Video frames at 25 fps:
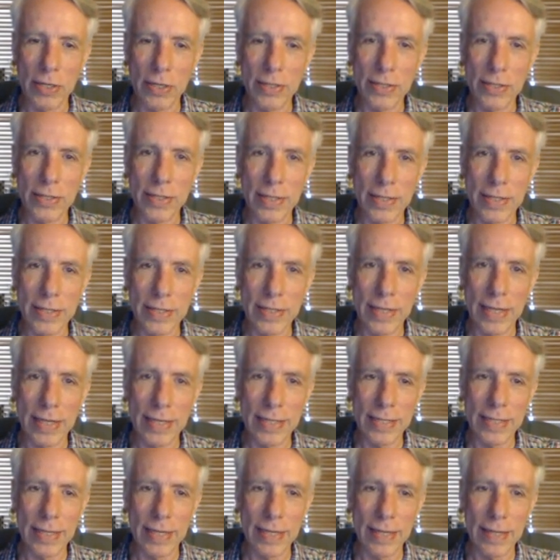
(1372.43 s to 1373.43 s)
It's just
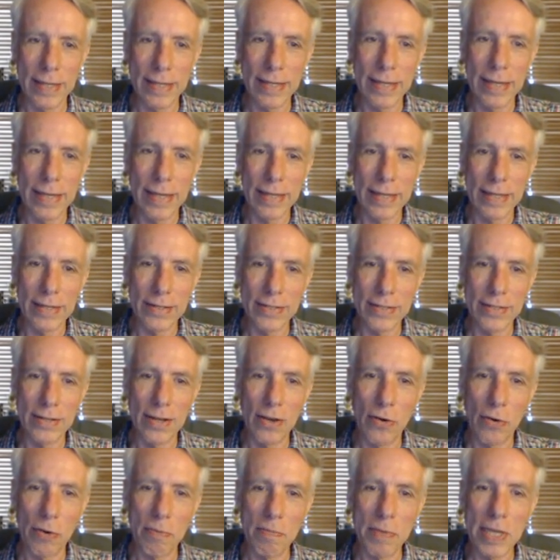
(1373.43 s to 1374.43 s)
that uh, there's
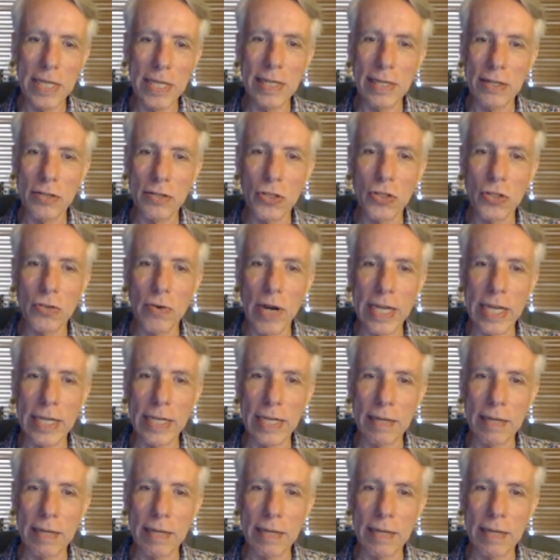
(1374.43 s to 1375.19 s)
no immediate strike,